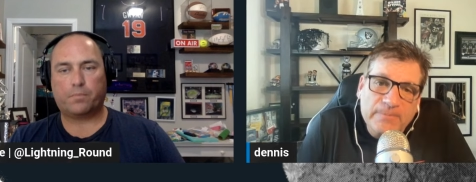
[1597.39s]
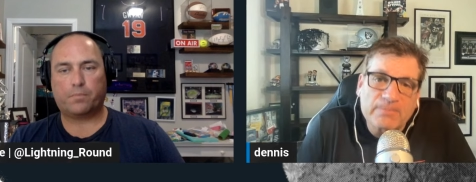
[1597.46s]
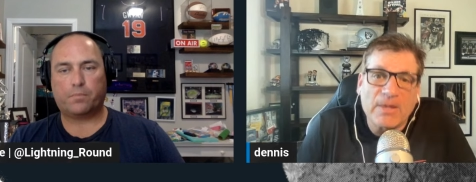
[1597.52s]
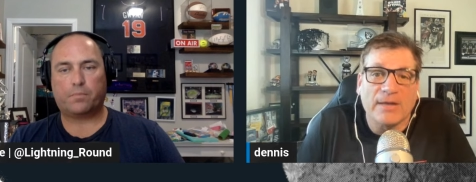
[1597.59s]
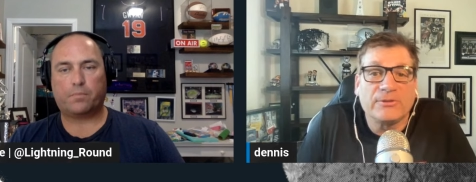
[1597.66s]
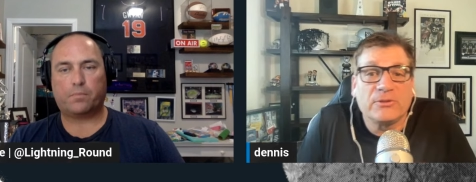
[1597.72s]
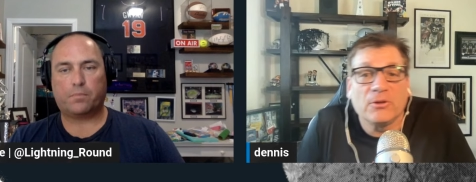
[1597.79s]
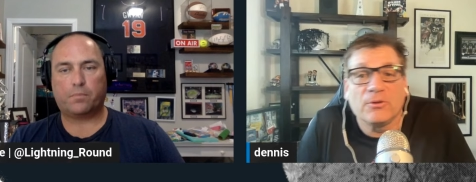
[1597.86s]
Speaker 1: I
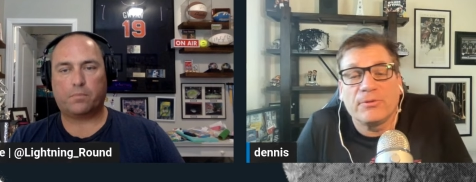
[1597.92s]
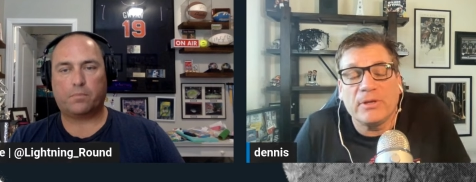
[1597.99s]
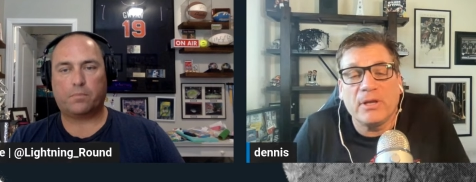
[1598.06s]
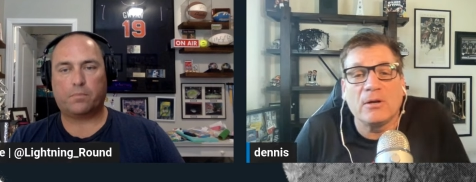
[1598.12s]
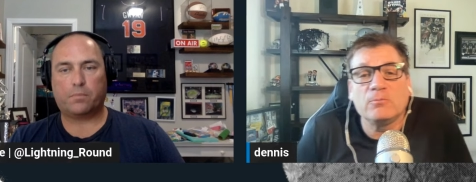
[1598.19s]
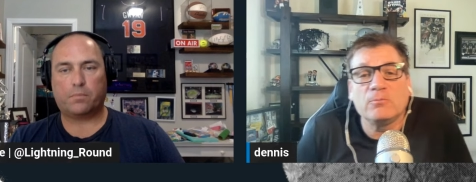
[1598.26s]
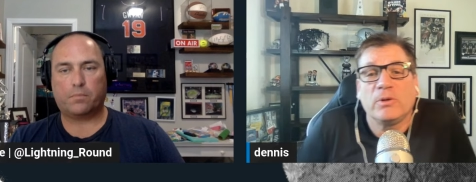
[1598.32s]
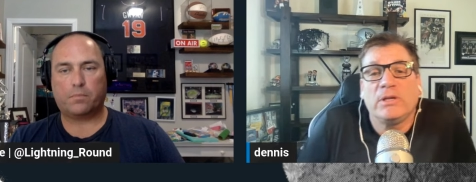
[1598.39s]
still, you know,
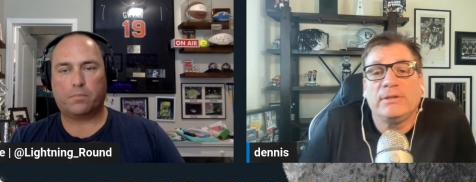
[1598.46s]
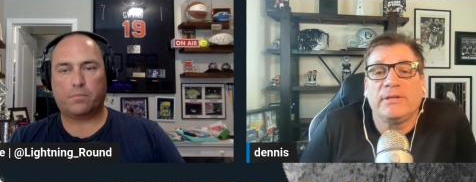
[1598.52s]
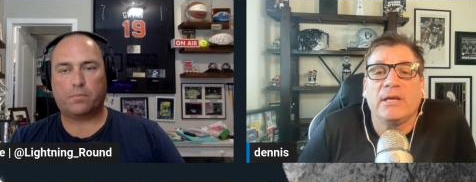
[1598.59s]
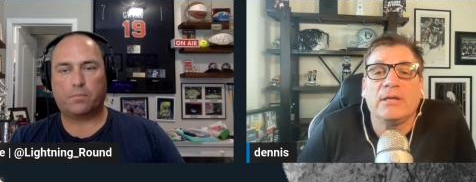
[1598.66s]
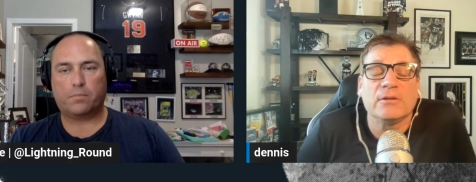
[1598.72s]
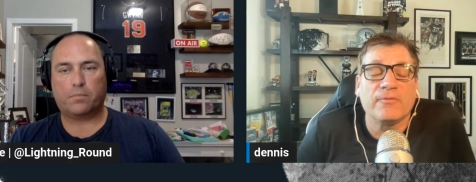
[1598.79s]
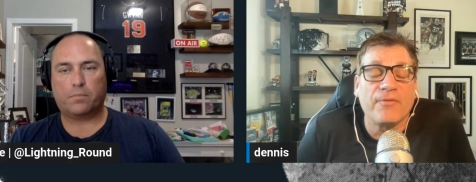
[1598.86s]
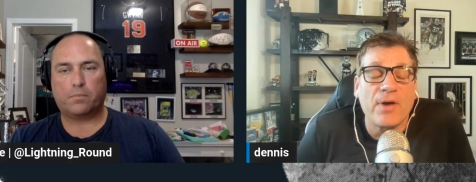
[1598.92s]
what he did in
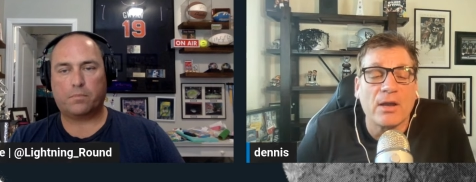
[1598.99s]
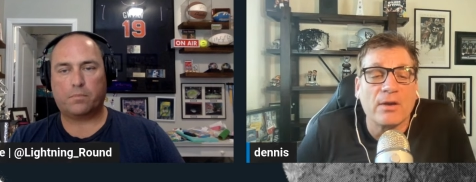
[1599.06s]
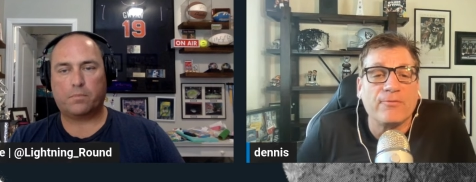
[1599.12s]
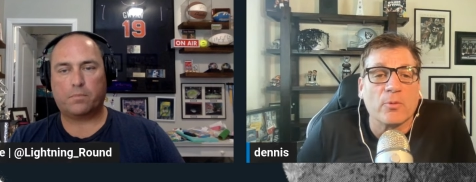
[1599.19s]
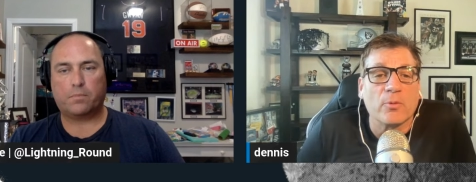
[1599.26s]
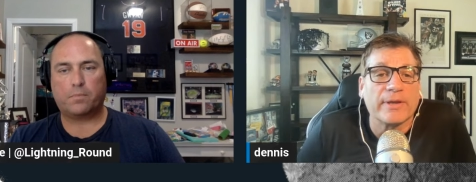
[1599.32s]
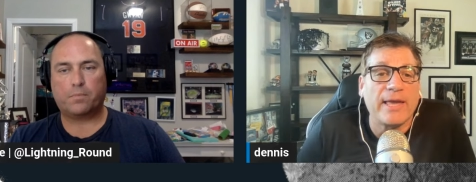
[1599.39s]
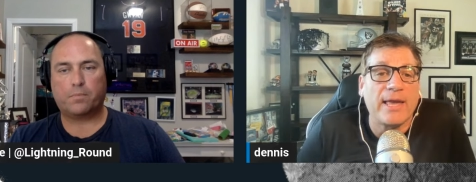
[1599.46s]
the final
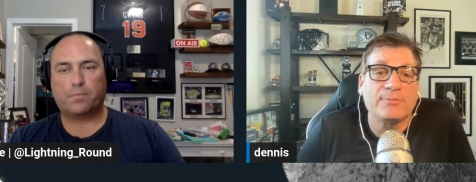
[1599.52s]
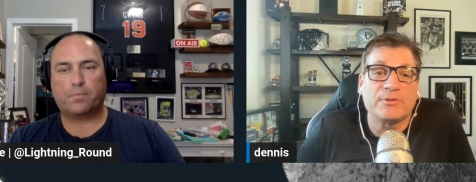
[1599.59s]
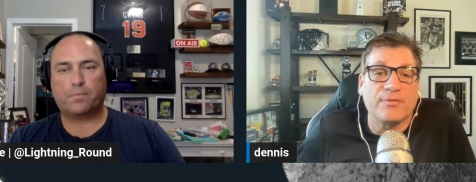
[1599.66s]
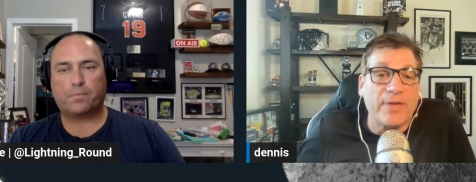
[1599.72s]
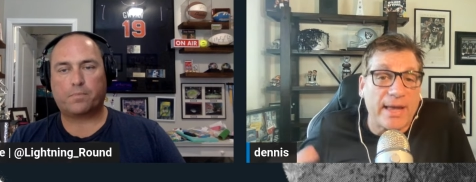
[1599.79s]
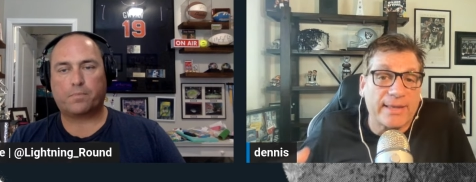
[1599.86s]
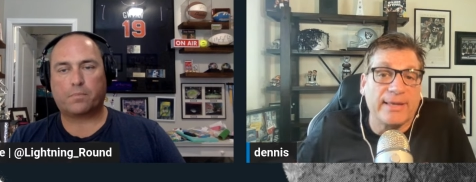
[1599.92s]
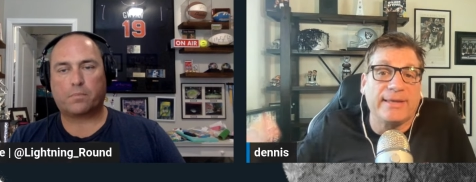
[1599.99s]
four games, if
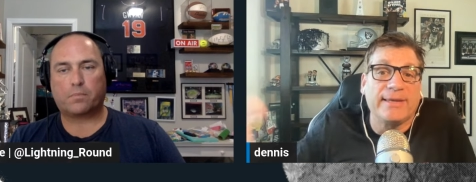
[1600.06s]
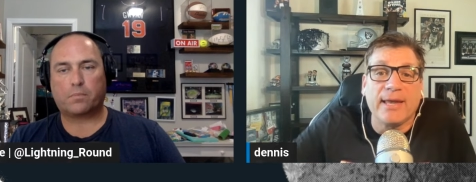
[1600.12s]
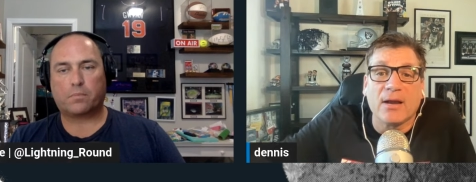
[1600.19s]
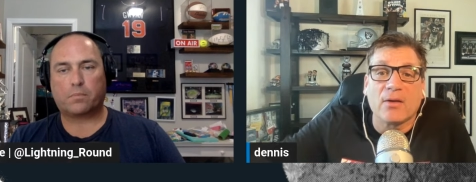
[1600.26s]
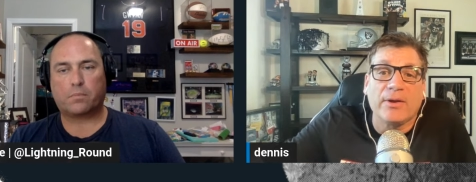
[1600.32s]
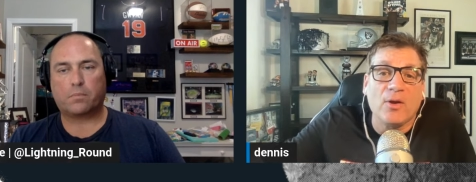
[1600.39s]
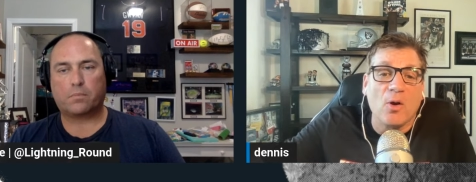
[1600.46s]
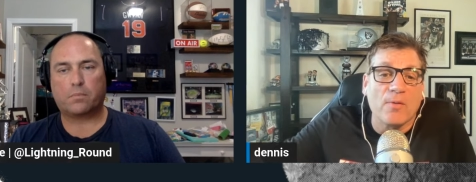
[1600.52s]
that can
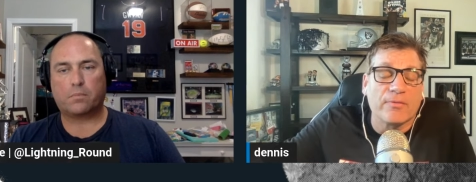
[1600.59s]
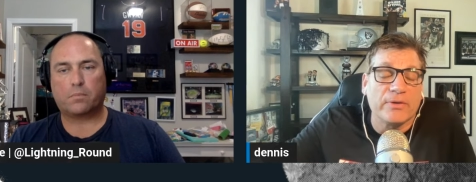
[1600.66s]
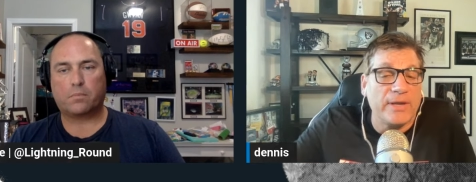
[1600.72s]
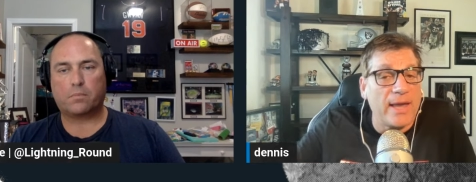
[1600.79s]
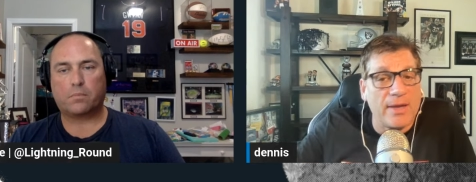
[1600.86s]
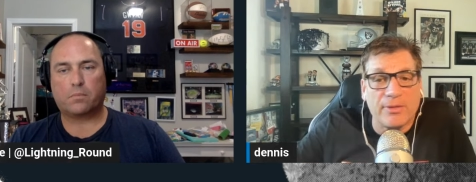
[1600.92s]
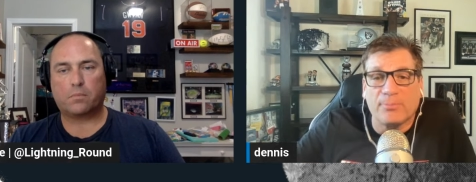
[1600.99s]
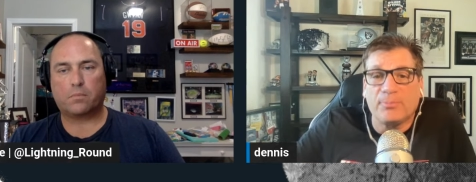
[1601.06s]
carry over,
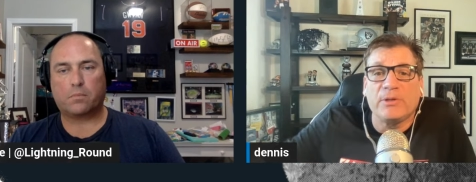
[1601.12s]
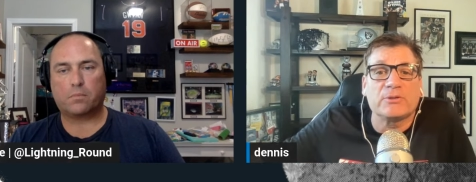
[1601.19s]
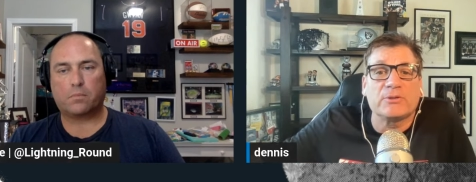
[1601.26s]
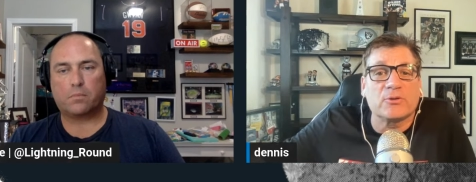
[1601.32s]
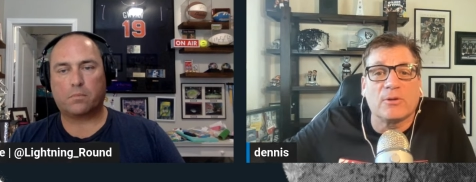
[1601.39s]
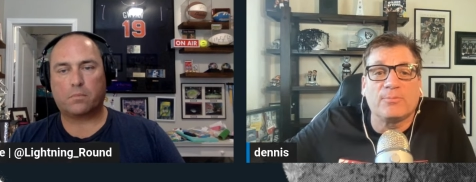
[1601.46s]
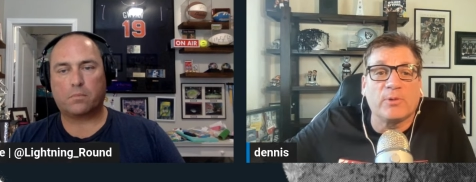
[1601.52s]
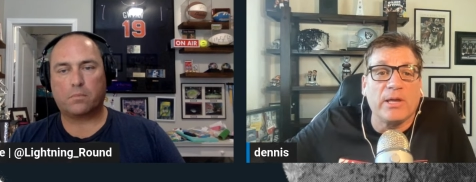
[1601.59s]
yeah, the pieces are
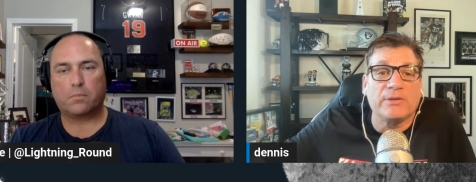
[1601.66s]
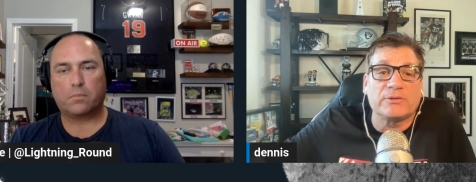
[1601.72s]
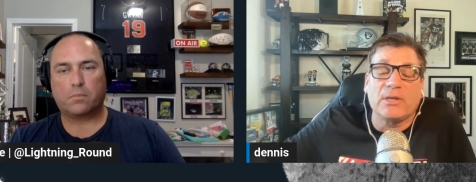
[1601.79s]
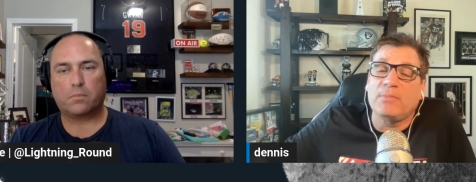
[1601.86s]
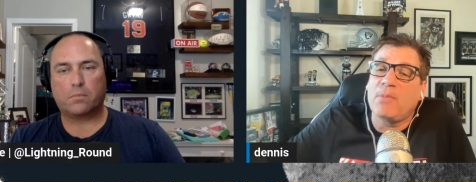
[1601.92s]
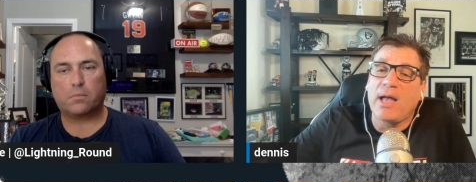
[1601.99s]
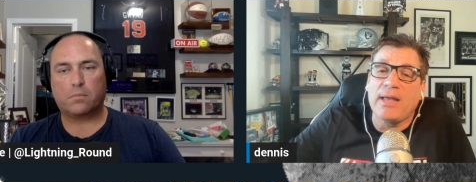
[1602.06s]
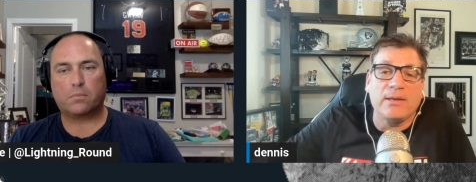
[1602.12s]
in place. They
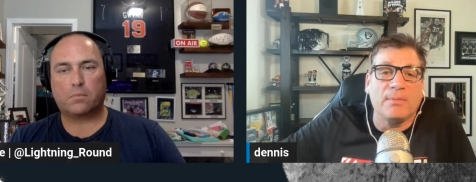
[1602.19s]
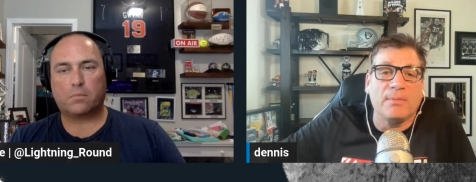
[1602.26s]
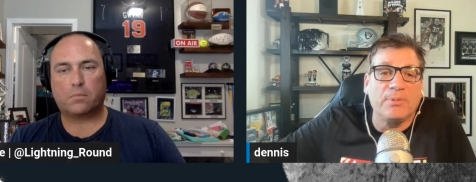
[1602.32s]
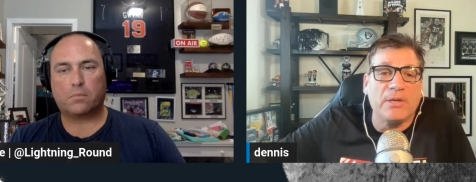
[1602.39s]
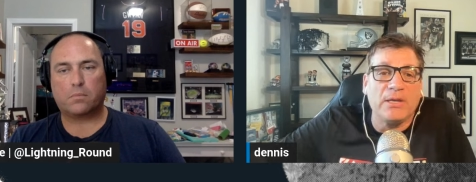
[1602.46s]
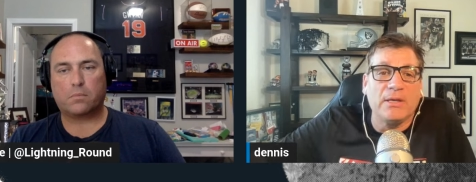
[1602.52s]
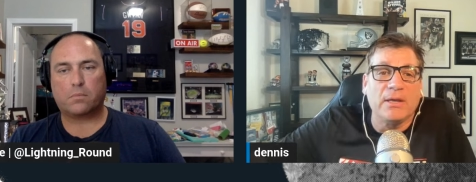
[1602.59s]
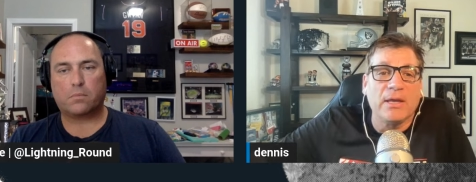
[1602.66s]
might not
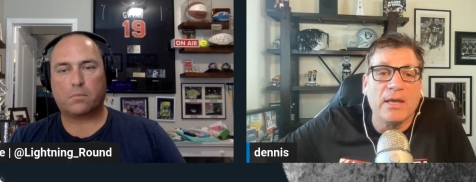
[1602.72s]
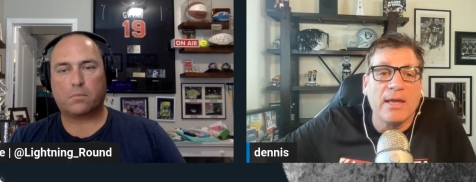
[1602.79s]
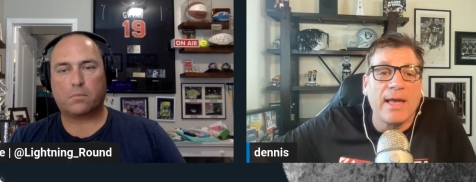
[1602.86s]
be